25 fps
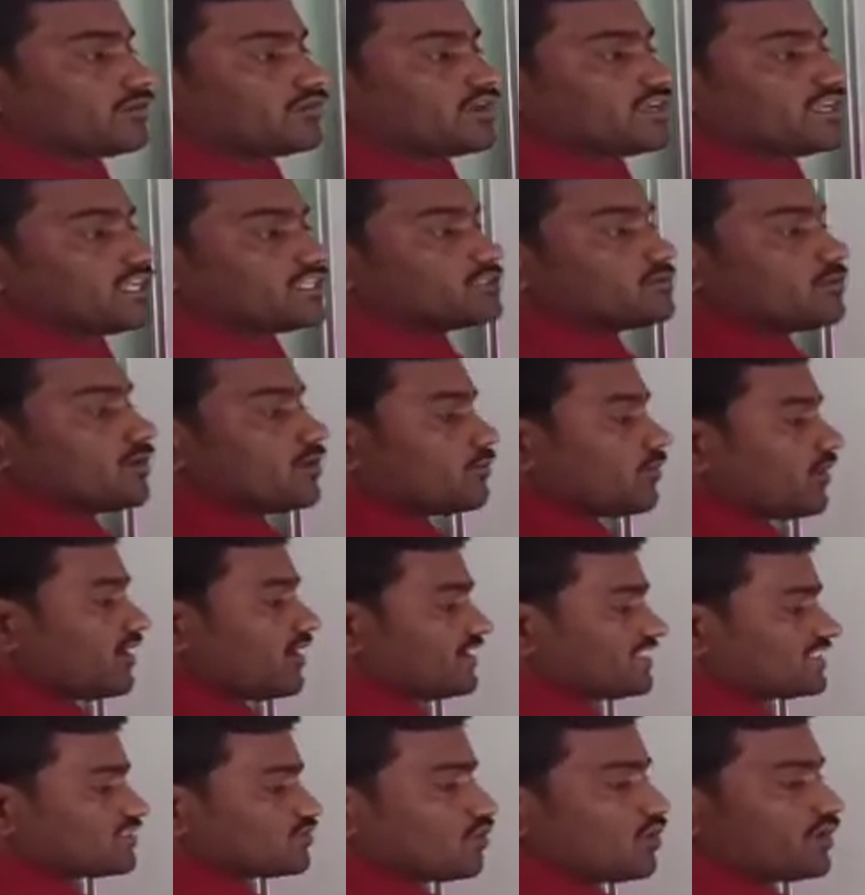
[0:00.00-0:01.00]
the decimal
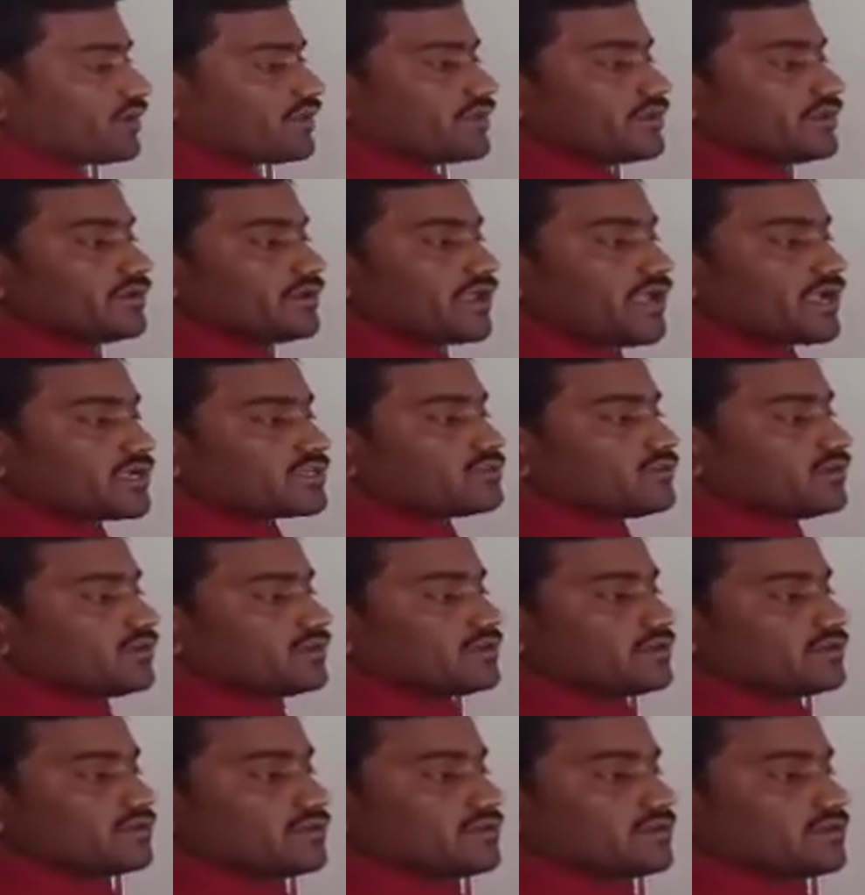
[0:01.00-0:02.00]
point is not here
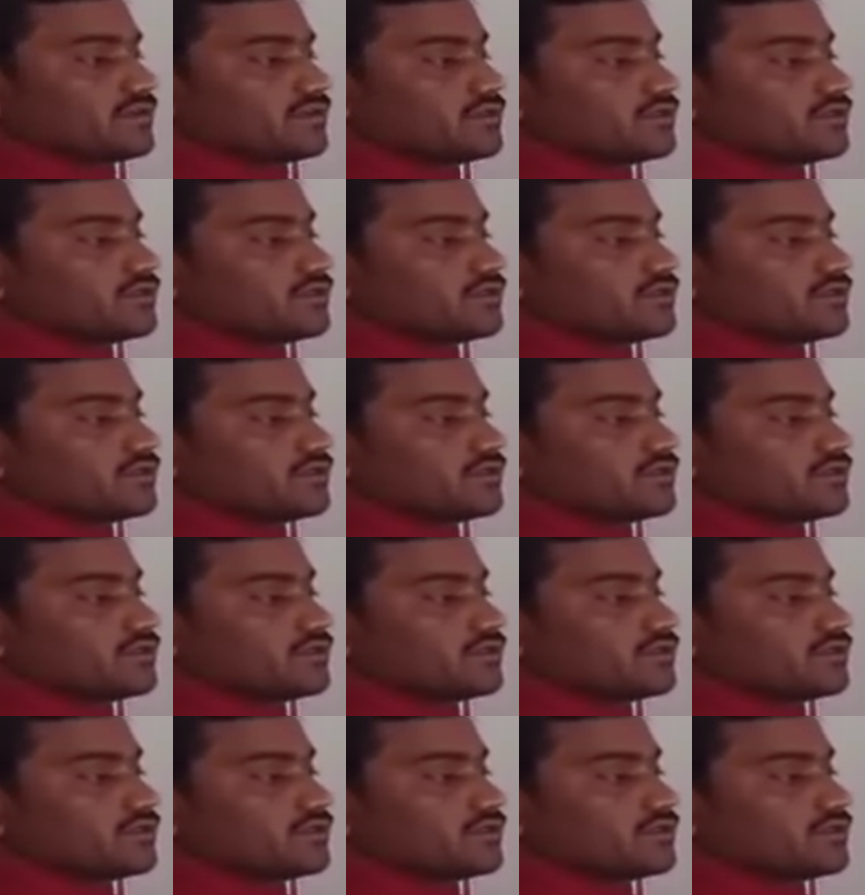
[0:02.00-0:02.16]
actually.